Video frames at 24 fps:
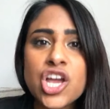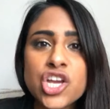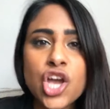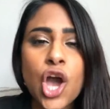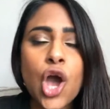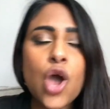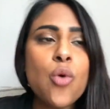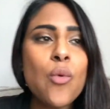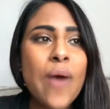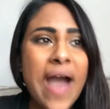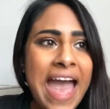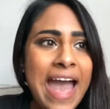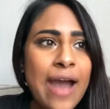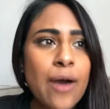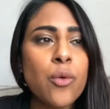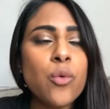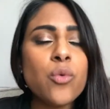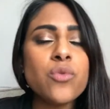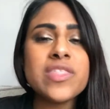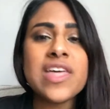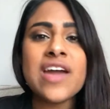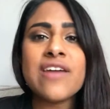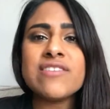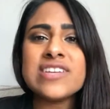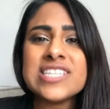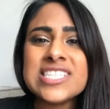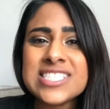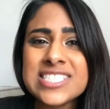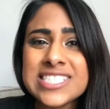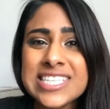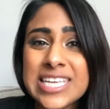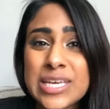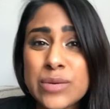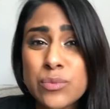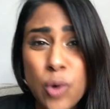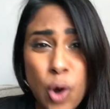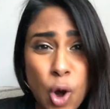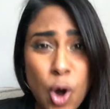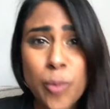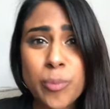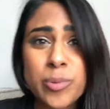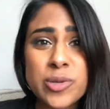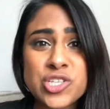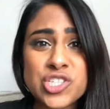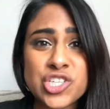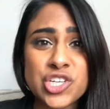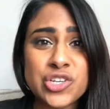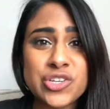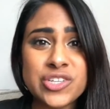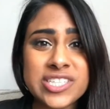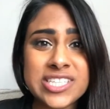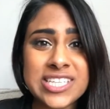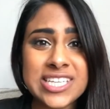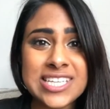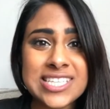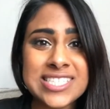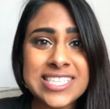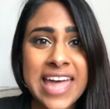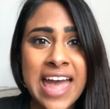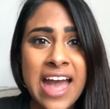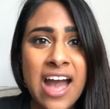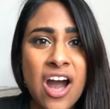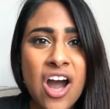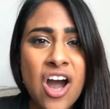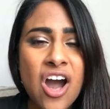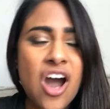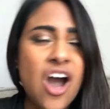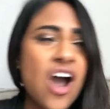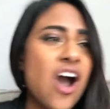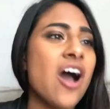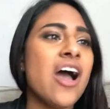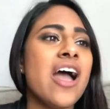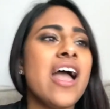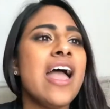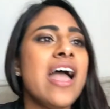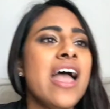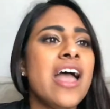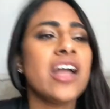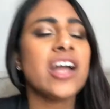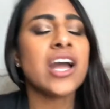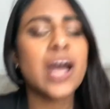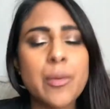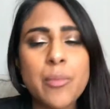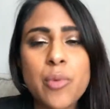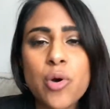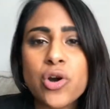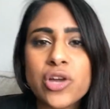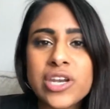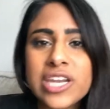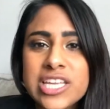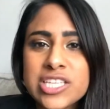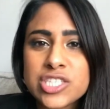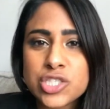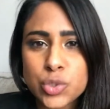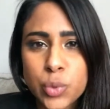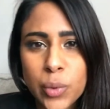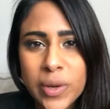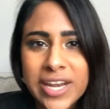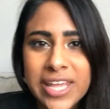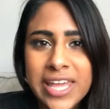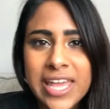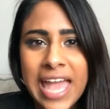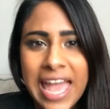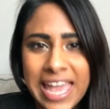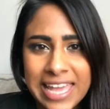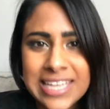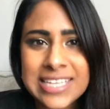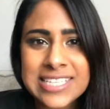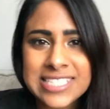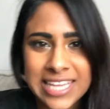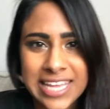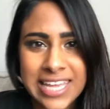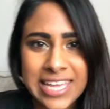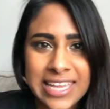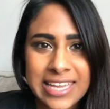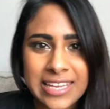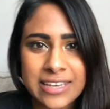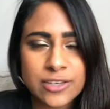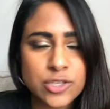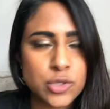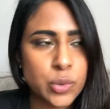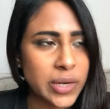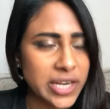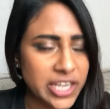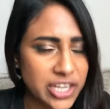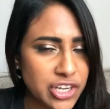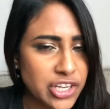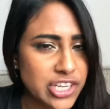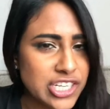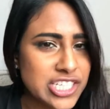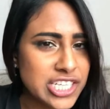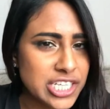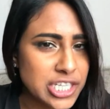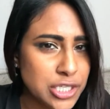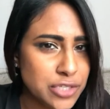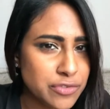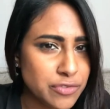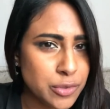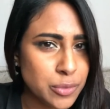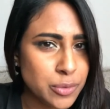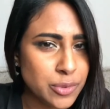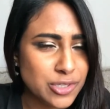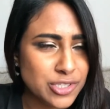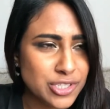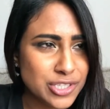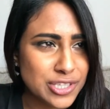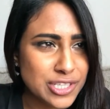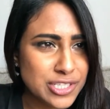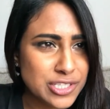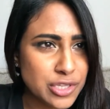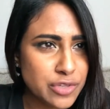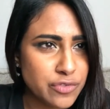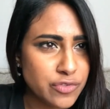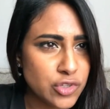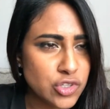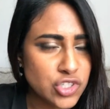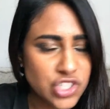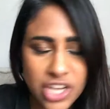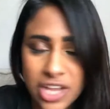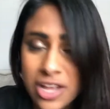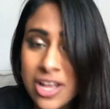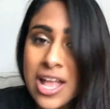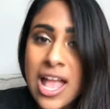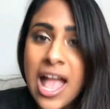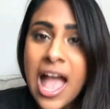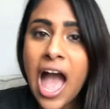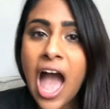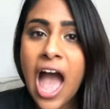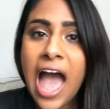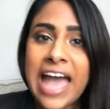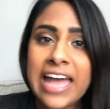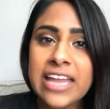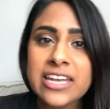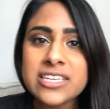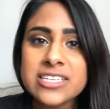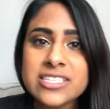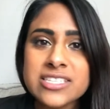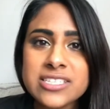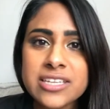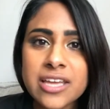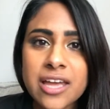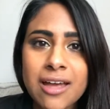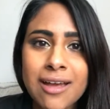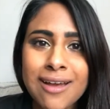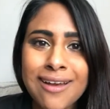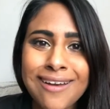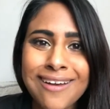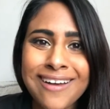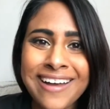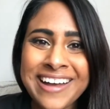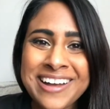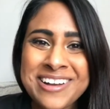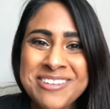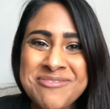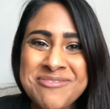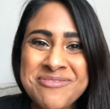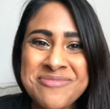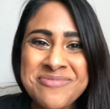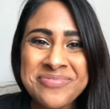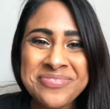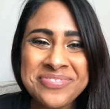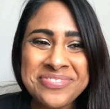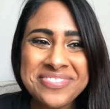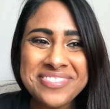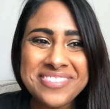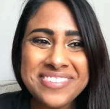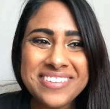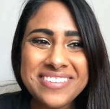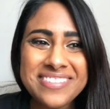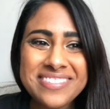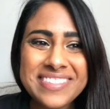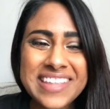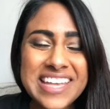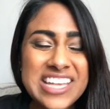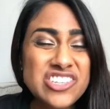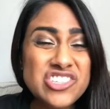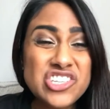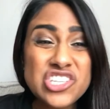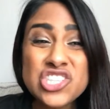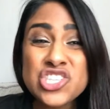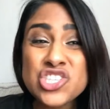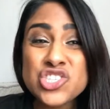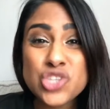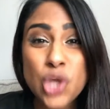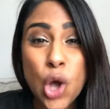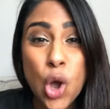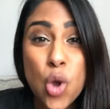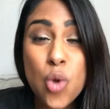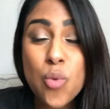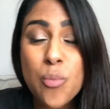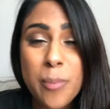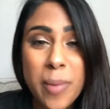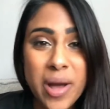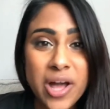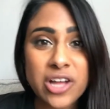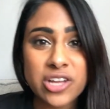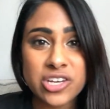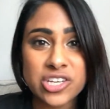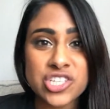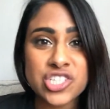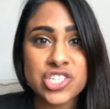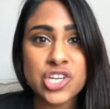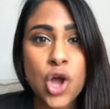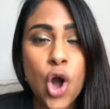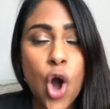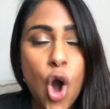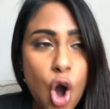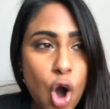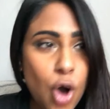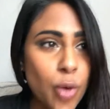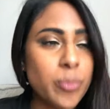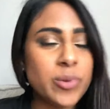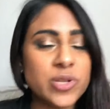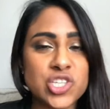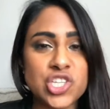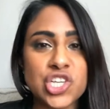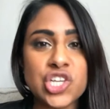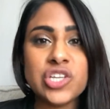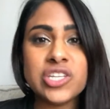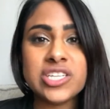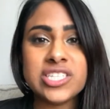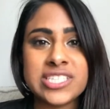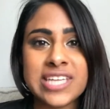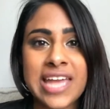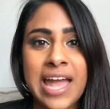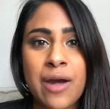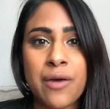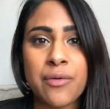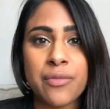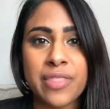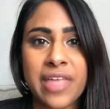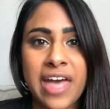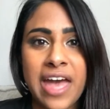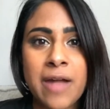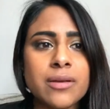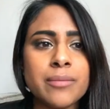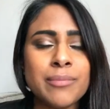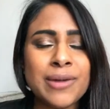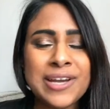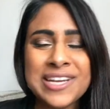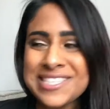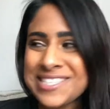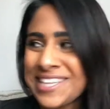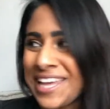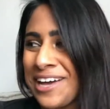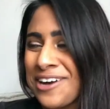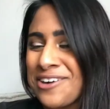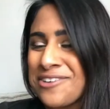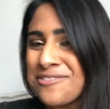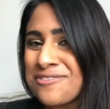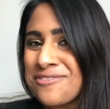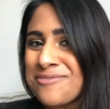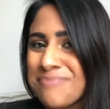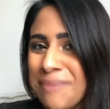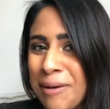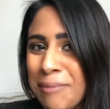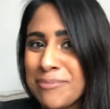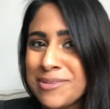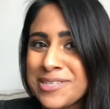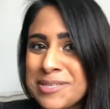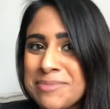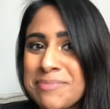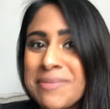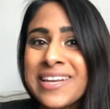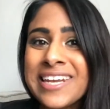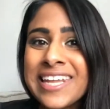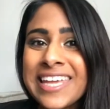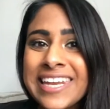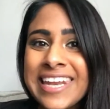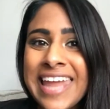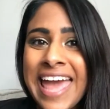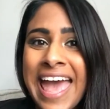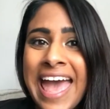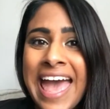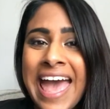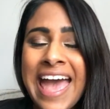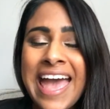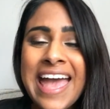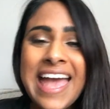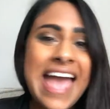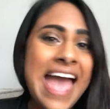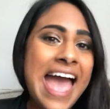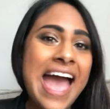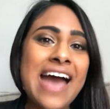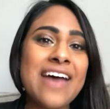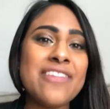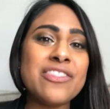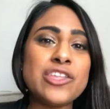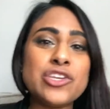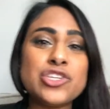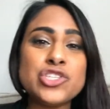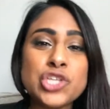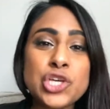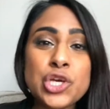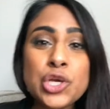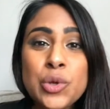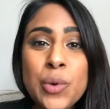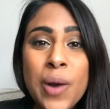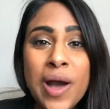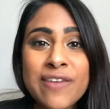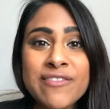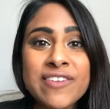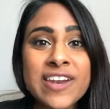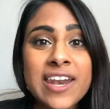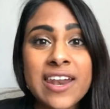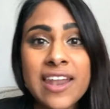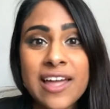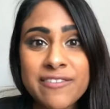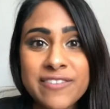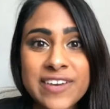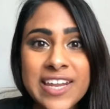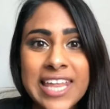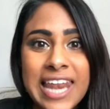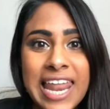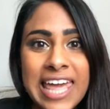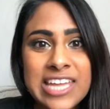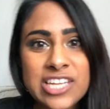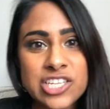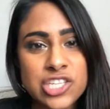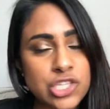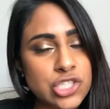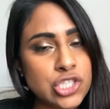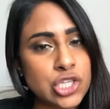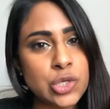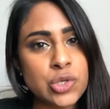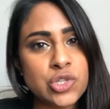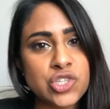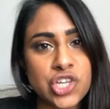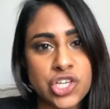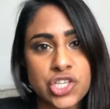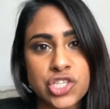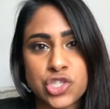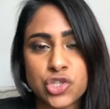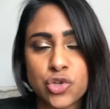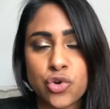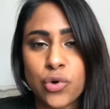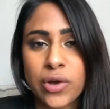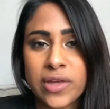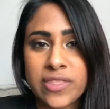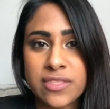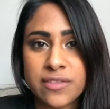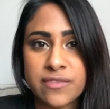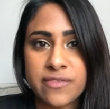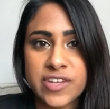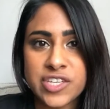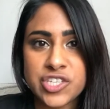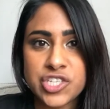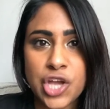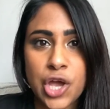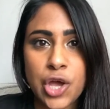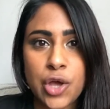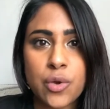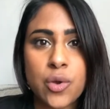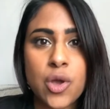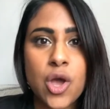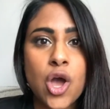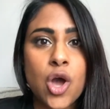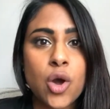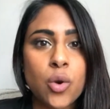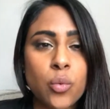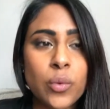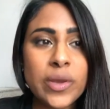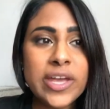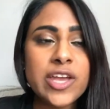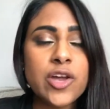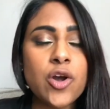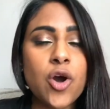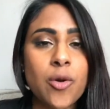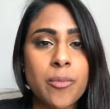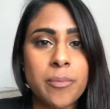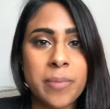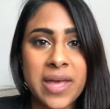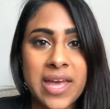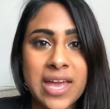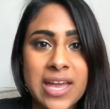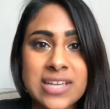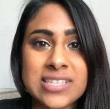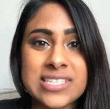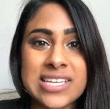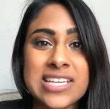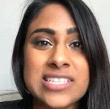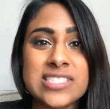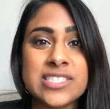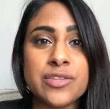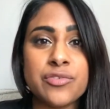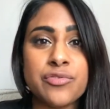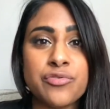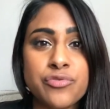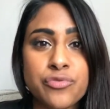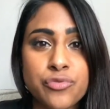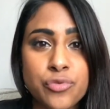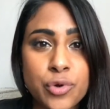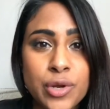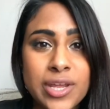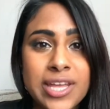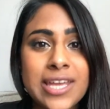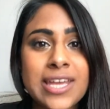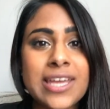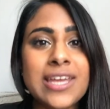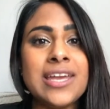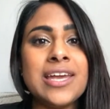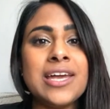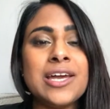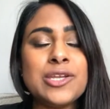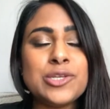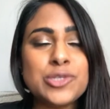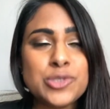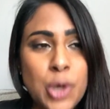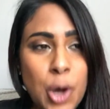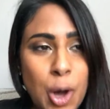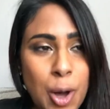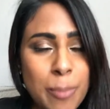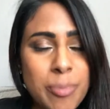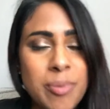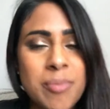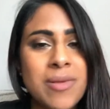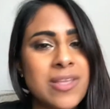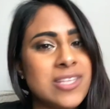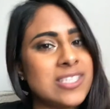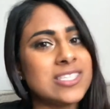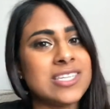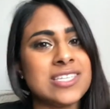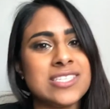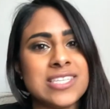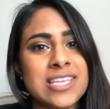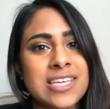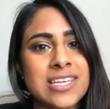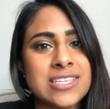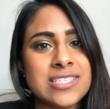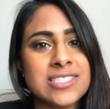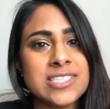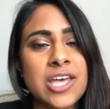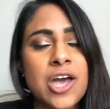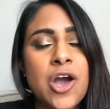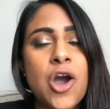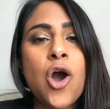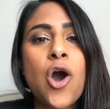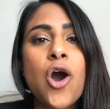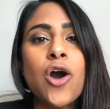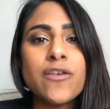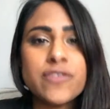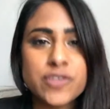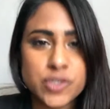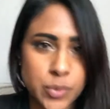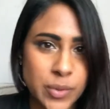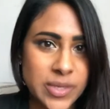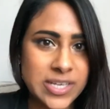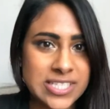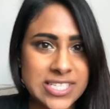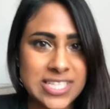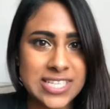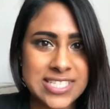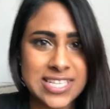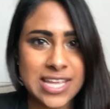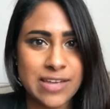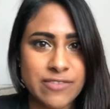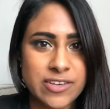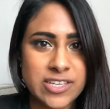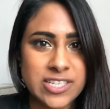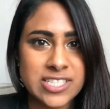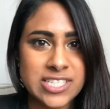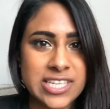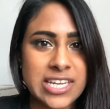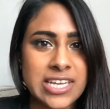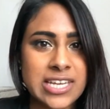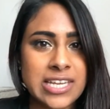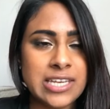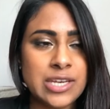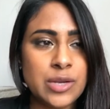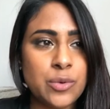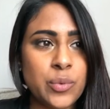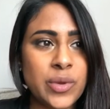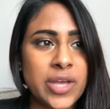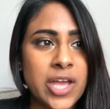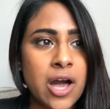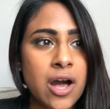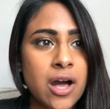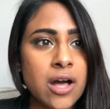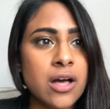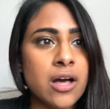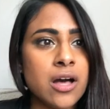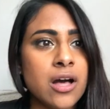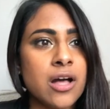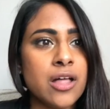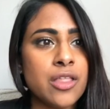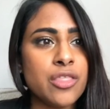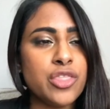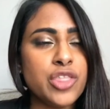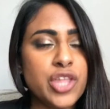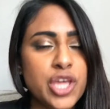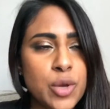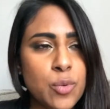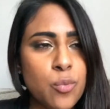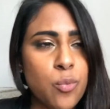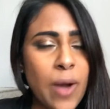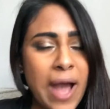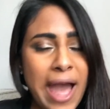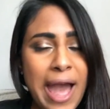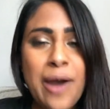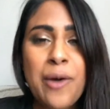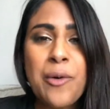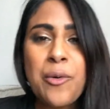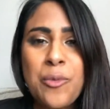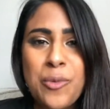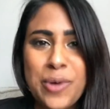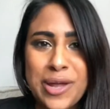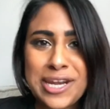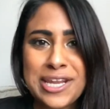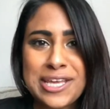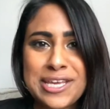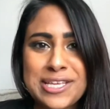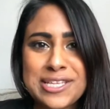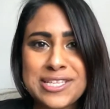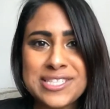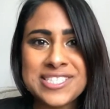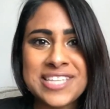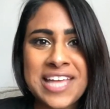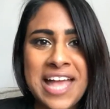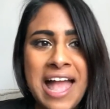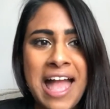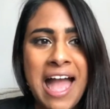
Go out there and see what opportunities there are. Come on, it's twenty eighteen, twenty nineteen if you're watching this in the future. And um, there's just so much opportunity out there. Myself, Mum to Millionaire, and the two other lovely ladies who you just saw in the video, we got picked as the free top businesses of twenty seventeen. We are the WOW Winners.